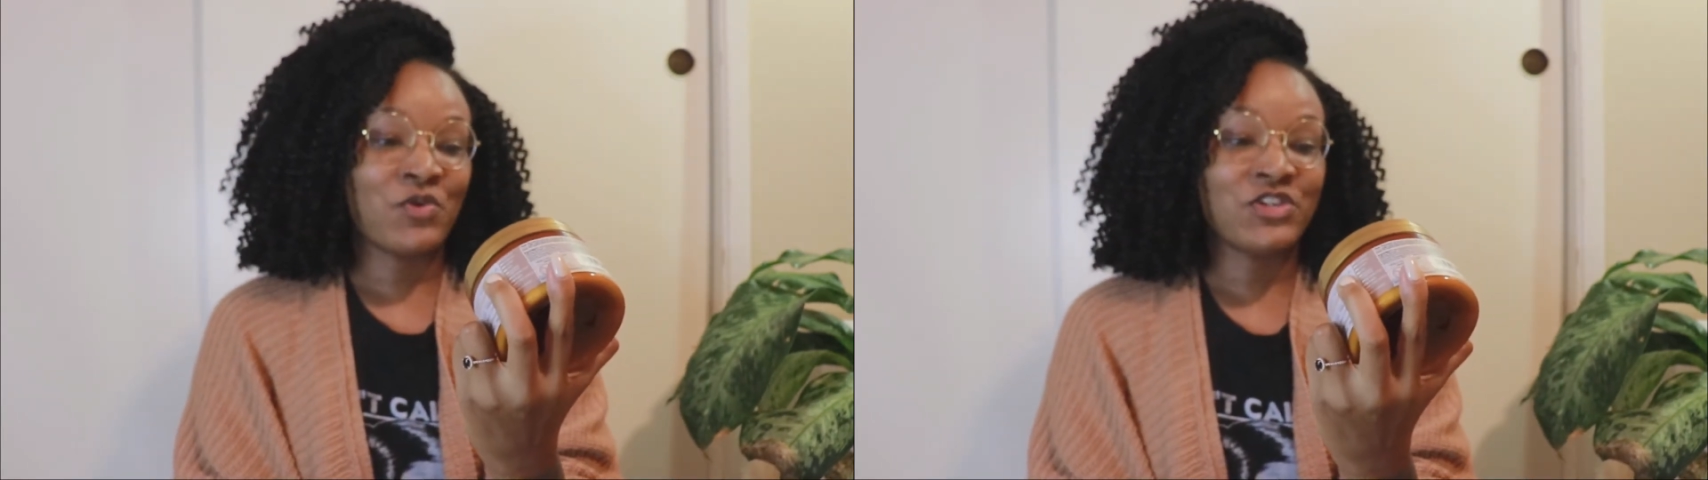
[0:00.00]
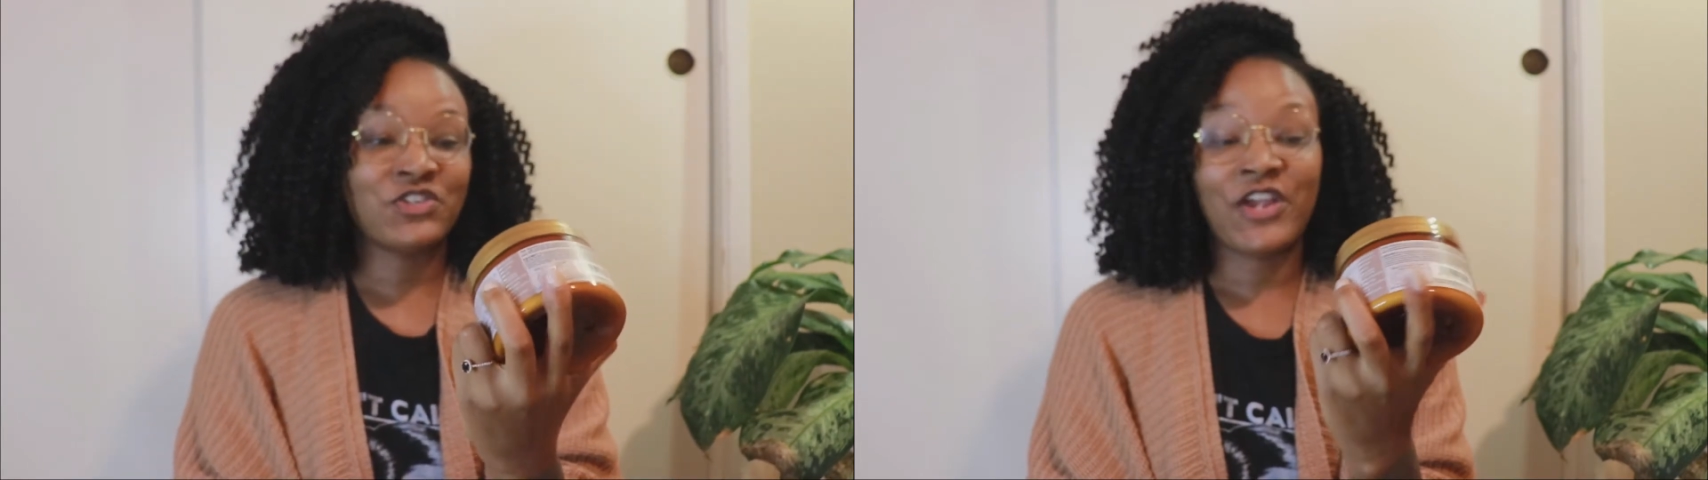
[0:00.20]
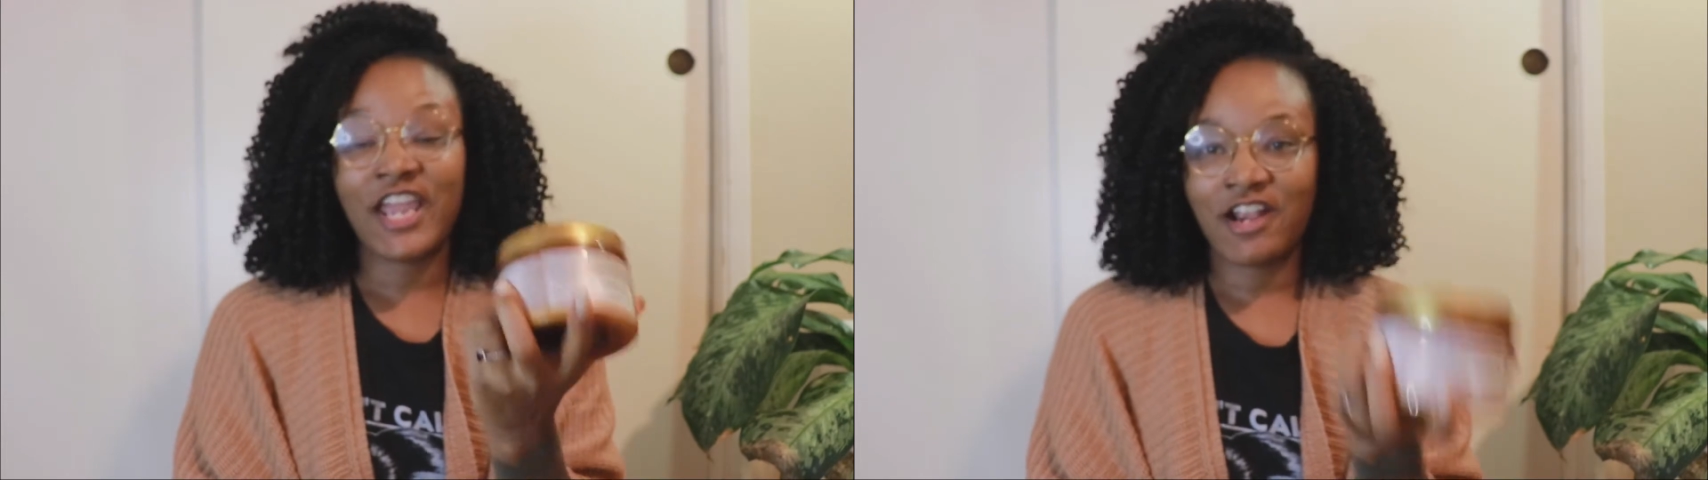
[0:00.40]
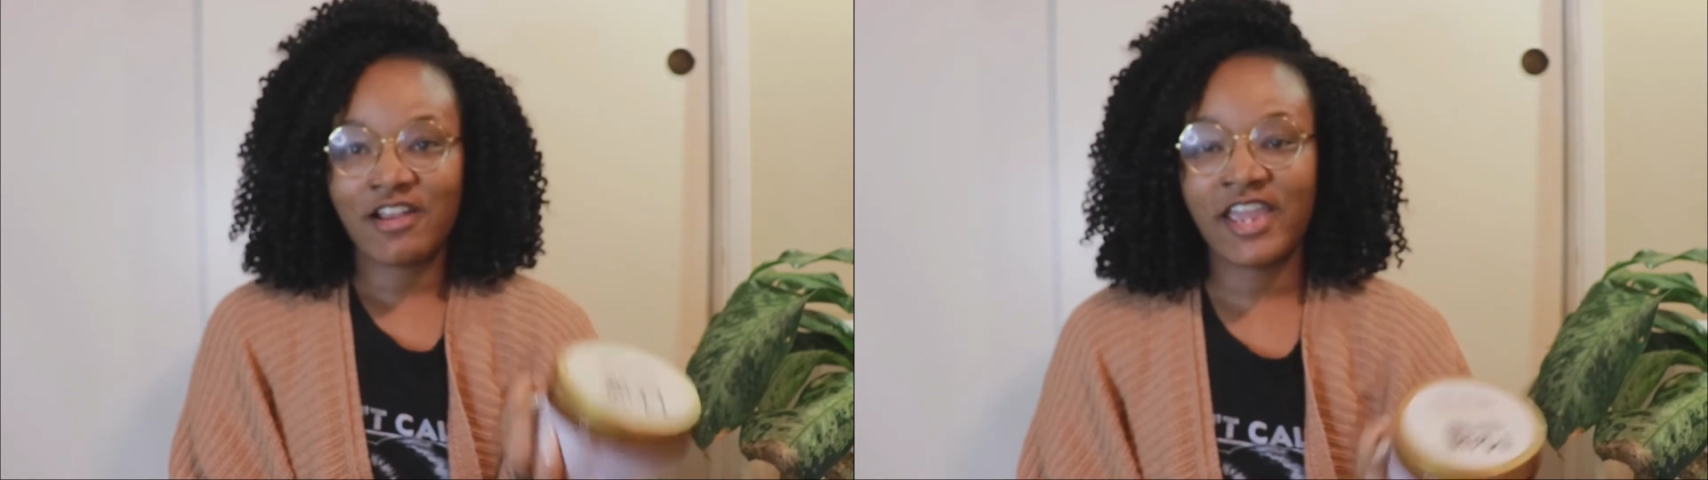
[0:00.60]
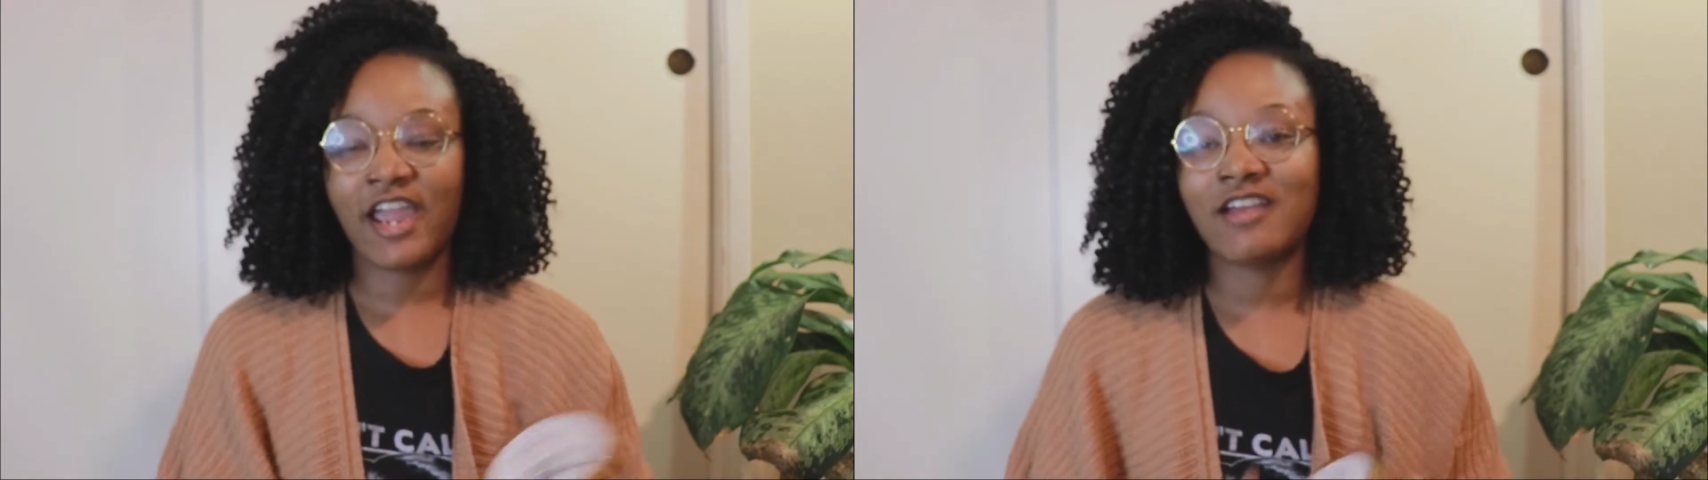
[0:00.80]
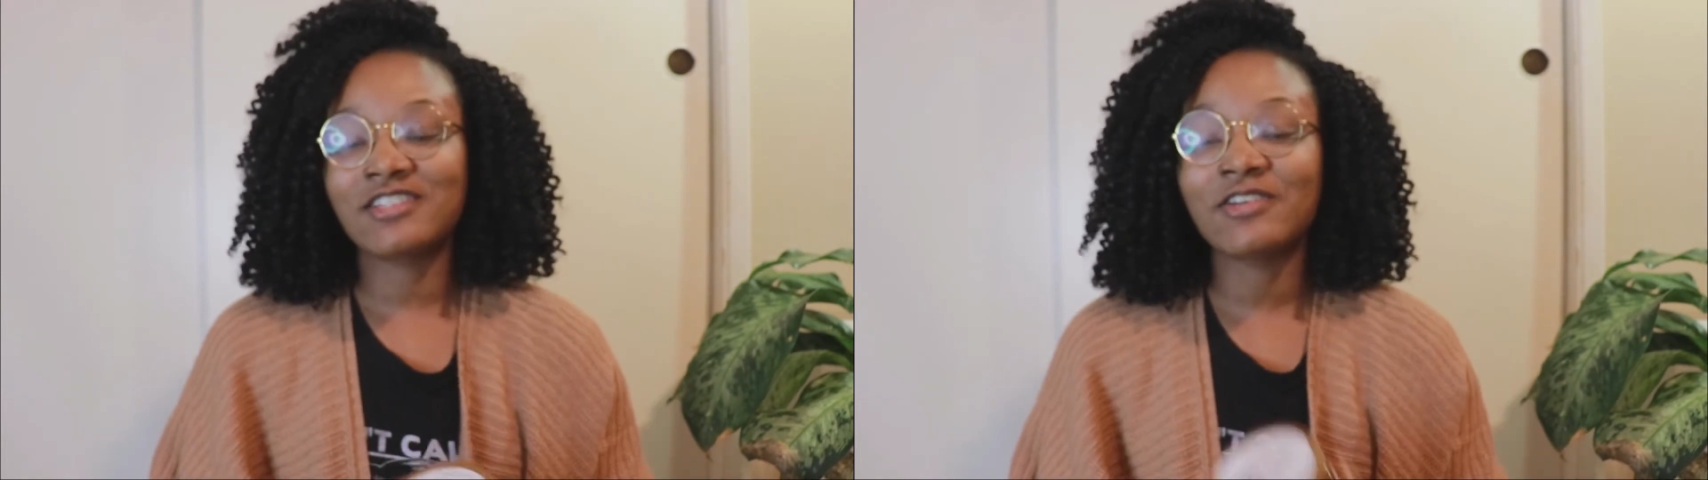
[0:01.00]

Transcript: Moisture hair care.